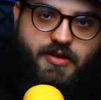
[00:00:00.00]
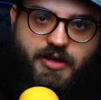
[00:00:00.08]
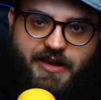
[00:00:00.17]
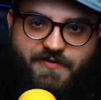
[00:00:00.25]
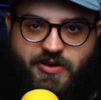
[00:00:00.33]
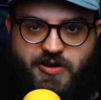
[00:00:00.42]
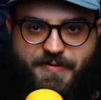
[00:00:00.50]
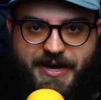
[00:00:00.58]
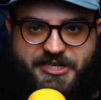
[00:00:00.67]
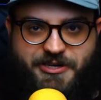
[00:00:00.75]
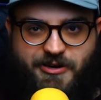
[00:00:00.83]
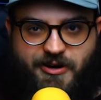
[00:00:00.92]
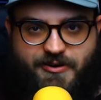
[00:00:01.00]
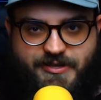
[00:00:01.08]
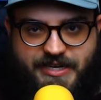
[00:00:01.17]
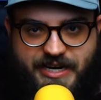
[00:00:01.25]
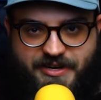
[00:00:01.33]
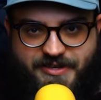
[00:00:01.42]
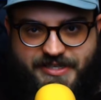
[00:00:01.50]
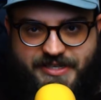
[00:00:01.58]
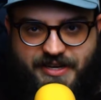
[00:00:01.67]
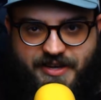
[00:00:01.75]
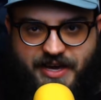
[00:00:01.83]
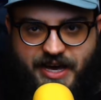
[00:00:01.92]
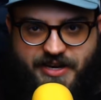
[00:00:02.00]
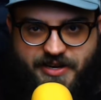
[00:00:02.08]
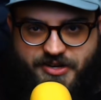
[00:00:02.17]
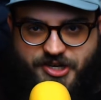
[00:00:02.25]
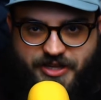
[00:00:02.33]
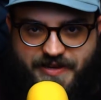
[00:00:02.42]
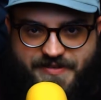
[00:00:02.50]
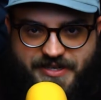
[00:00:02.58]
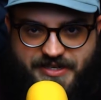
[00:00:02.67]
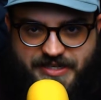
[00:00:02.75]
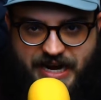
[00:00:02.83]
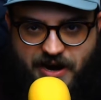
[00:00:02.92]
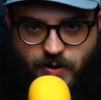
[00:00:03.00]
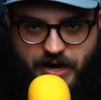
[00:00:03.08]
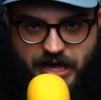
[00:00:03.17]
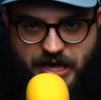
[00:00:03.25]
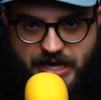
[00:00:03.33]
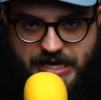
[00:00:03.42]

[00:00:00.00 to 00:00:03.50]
If you go back to a girl's house and she lives in a scary